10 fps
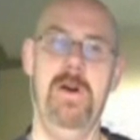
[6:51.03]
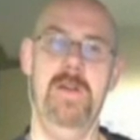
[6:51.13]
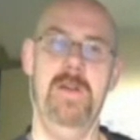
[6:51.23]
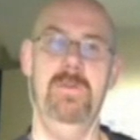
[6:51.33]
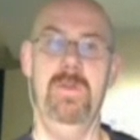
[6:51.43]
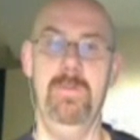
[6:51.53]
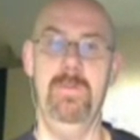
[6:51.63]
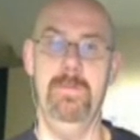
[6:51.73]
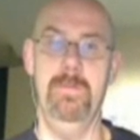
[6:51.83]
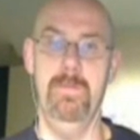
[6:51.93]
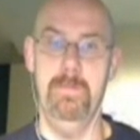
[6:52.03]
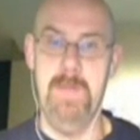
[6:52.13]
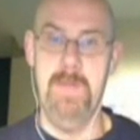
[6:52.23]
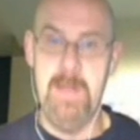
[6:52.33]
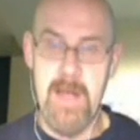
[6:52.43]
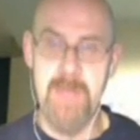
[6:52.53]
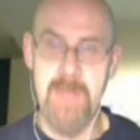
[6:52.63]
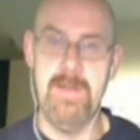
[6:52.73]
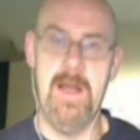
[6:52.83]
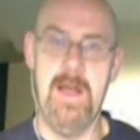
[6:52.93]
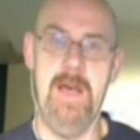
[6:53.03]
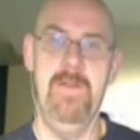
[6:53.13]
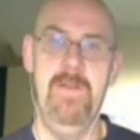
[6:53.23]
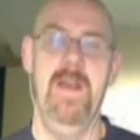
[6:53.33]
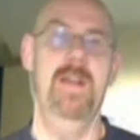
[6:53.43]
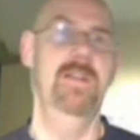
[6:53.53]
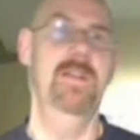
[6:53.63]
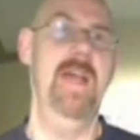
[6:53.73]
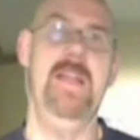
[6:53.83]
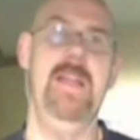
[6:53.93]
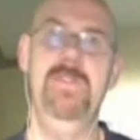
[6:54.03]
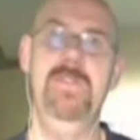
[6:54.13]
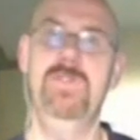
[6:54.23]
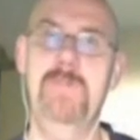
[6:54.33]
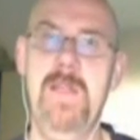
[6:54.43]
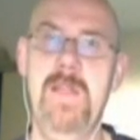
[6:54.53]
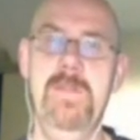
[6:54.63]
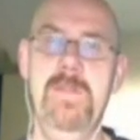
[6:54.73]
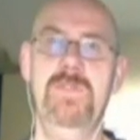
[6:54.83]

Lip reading: upon because of lack of interest by the